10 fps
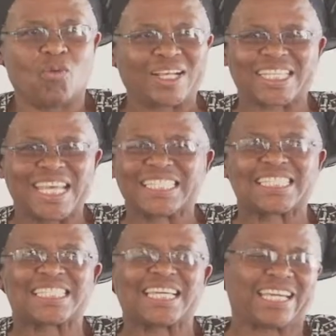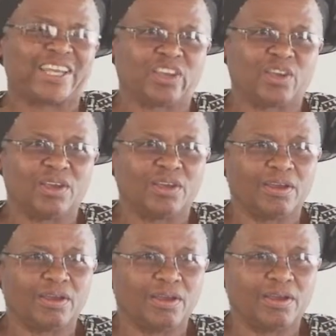Was he sick?"
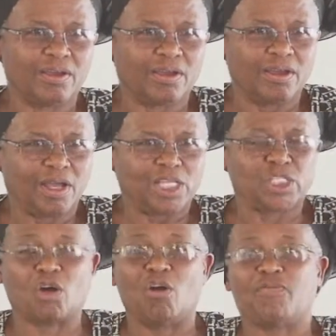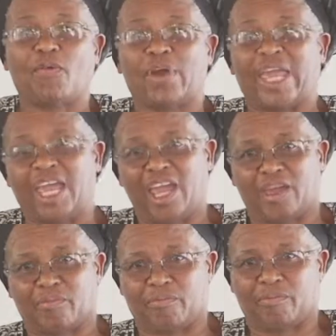So for
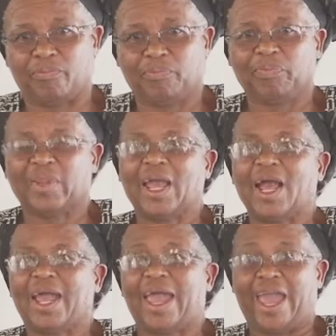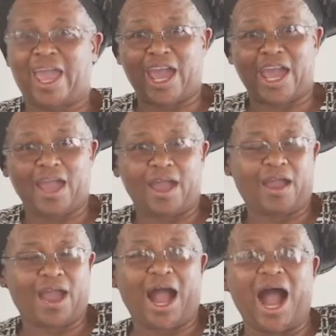him, her
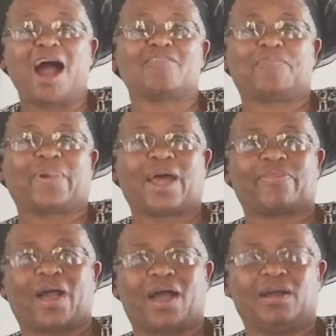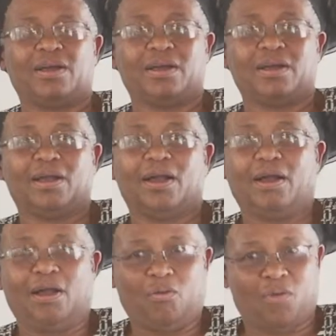half-brother
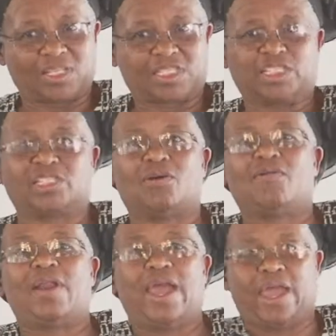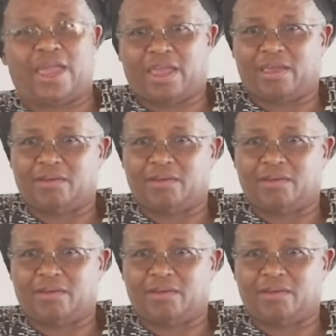was the sole heir.